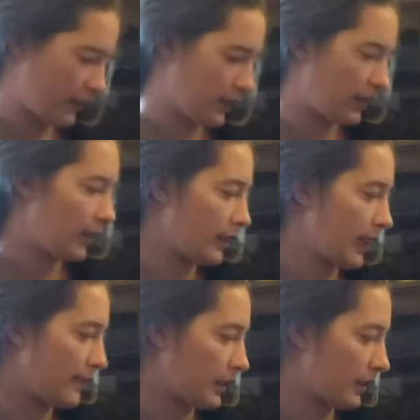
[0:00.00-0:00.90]
one, the
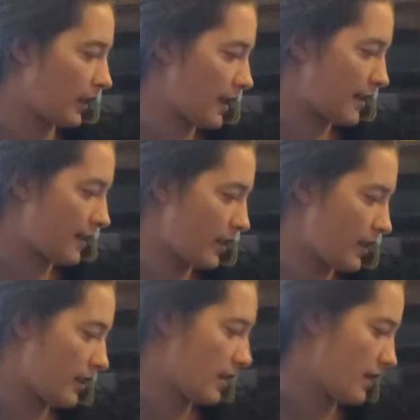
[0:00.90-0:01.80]
11 cost
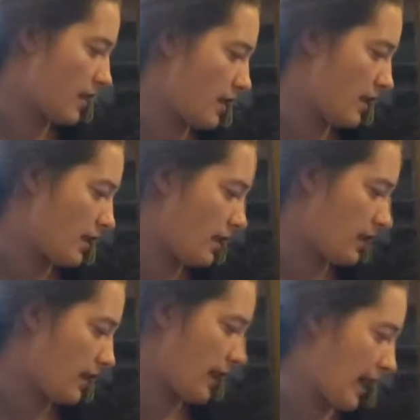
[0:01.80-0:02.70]
one. Oh,
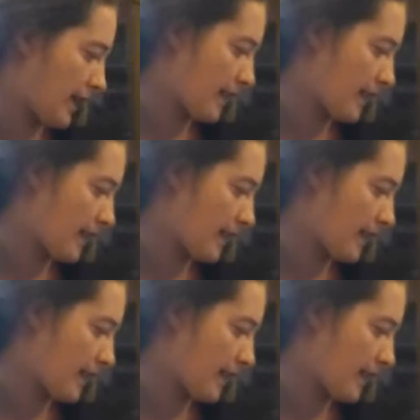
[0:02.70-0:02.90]
that one, yeah.